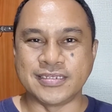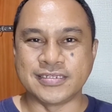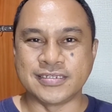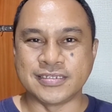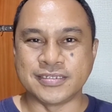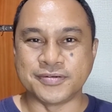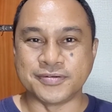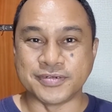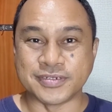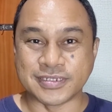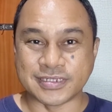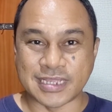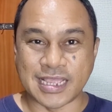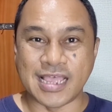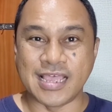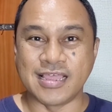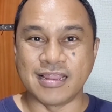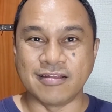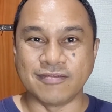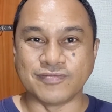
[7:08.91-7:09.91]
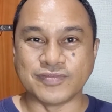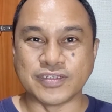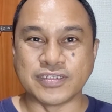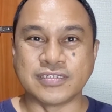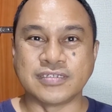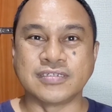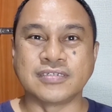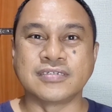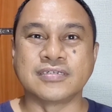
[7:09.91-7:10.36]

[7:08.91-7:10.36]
yourselves